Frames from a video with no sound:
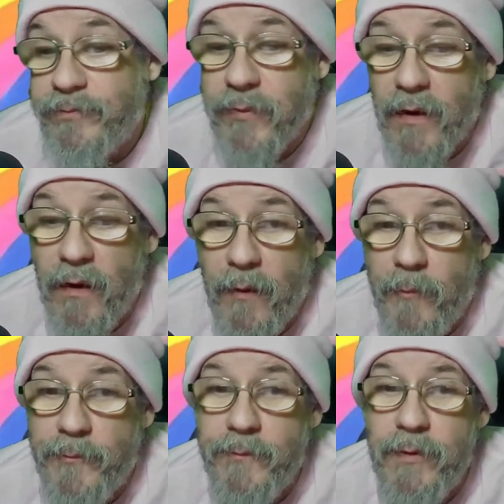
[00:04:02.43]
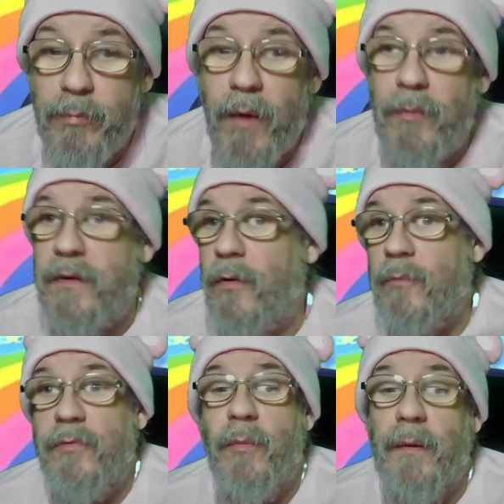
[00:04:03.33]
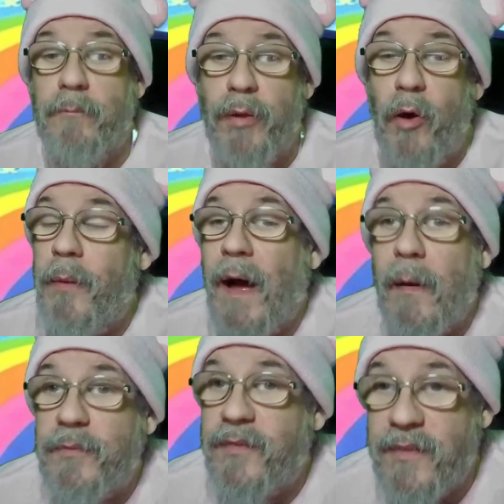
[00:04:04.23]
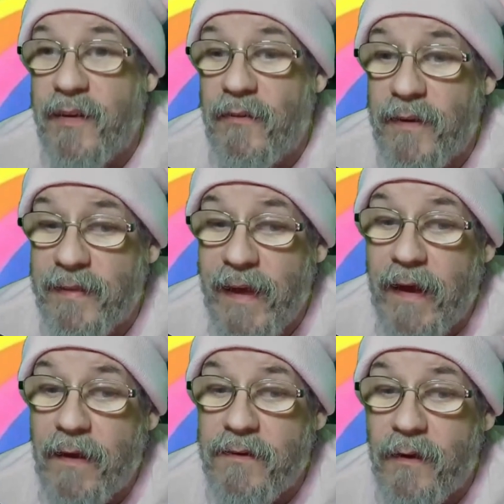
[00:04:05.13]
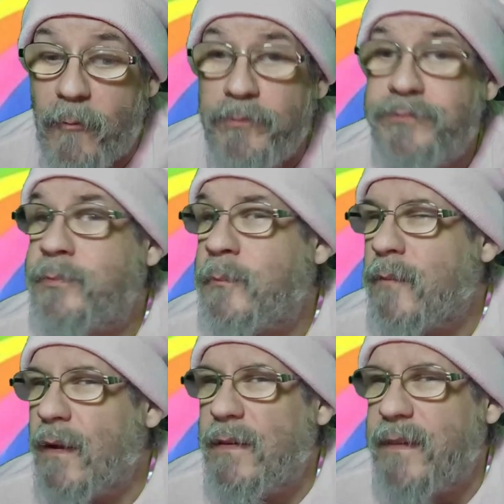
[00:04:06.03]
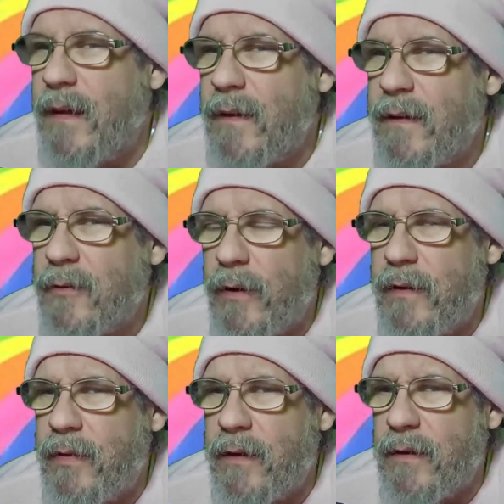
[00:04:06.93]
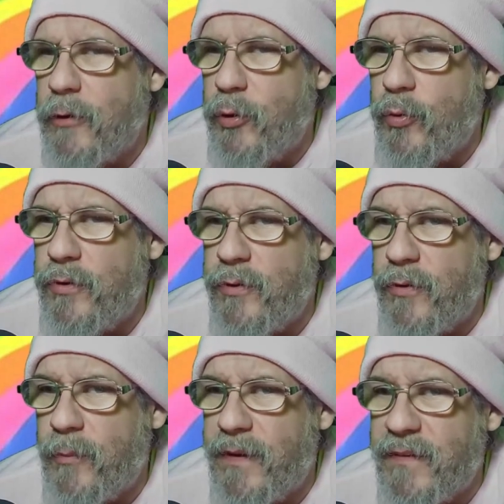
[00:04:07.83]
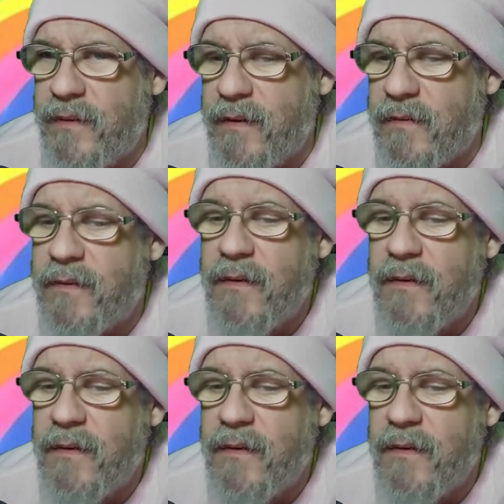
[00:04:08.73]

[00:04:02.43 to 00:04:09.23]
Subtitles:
You probably know them from Blow Pops and stuff like that. So it's not like they're anything new to the business.